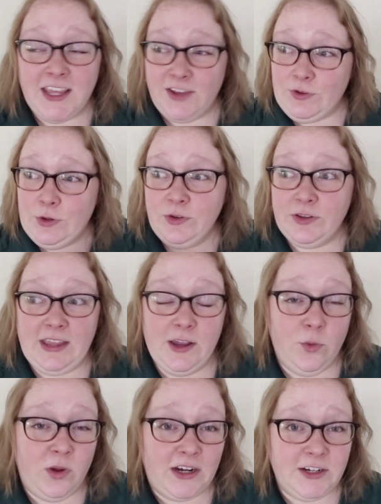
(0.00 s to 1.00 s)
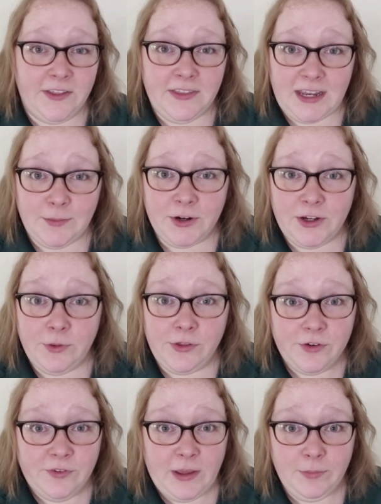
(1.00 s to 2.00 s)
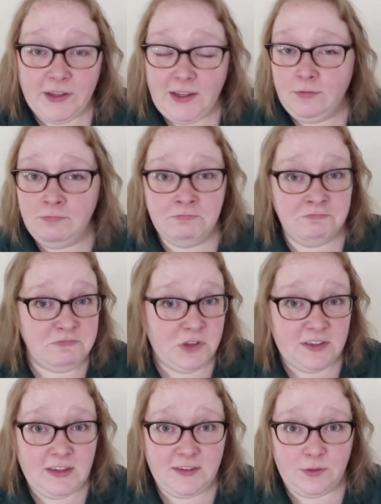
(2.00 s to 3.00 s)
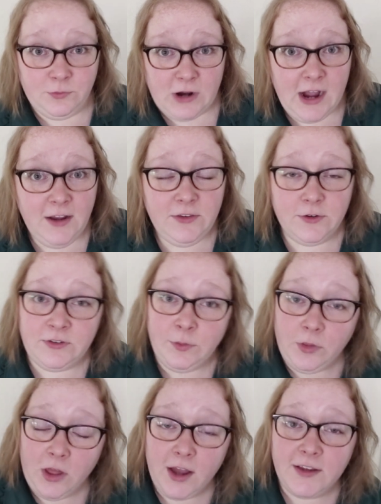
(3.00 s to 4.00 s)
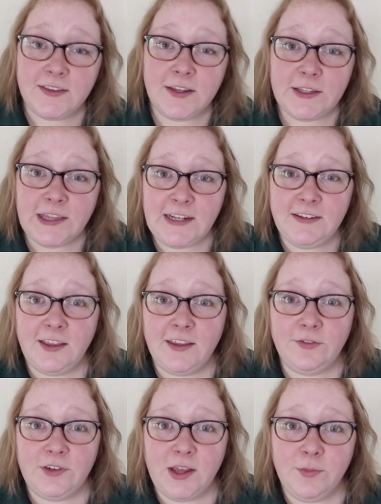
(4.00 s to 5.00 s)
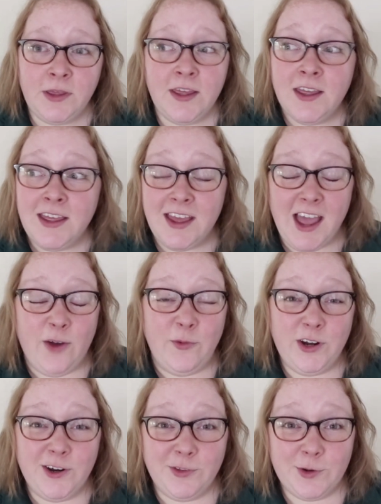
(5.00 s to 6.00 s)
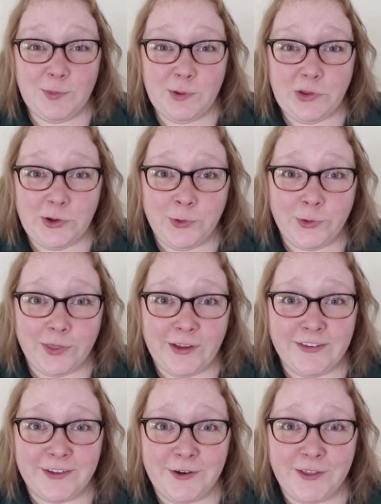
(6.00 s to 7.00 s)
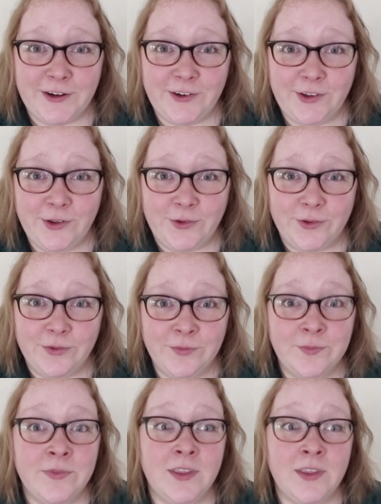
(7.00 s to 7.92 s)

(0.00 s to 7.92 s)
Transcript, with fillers: If you take a walk around the neighborhood with your family, you see some rocks or some logs that you'd like to lift up, I wonder if there'd be really cool things under there too.